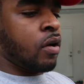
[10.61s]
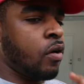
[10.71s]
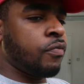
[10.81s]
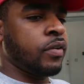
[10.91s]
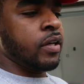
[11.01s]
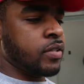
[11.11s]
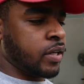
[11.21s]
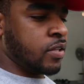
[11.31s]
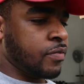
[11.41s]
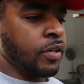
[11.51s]
hopefully in
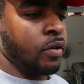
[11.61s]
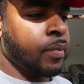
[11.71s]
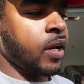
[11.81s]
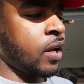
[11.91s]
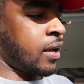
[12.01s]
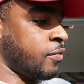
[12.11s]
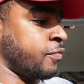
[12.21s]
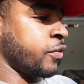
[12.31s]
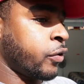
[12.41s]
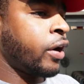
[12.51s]
today's video, man, I can
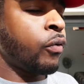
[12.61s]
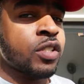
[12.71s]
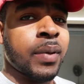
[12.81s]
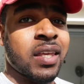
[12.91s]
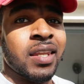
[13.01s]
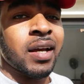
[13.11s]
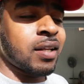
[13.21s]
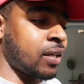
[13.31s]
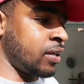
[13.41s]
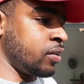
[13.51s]
figure out what's making that
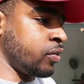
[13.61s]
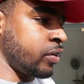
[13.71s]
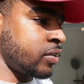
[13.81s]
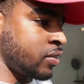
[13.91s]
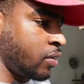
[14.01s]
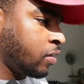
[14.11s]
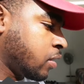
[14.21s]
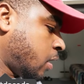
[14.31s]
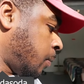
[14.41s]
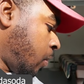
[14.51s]
clicking noise.
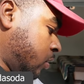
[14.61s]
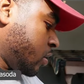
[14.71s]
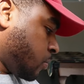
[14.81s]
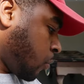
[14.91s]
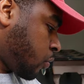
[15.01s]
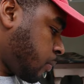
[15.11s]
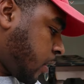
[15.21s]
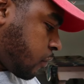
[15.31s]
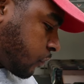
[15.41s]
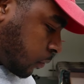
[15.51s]
Bought this motor
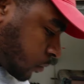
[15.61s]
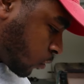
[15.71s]
mount from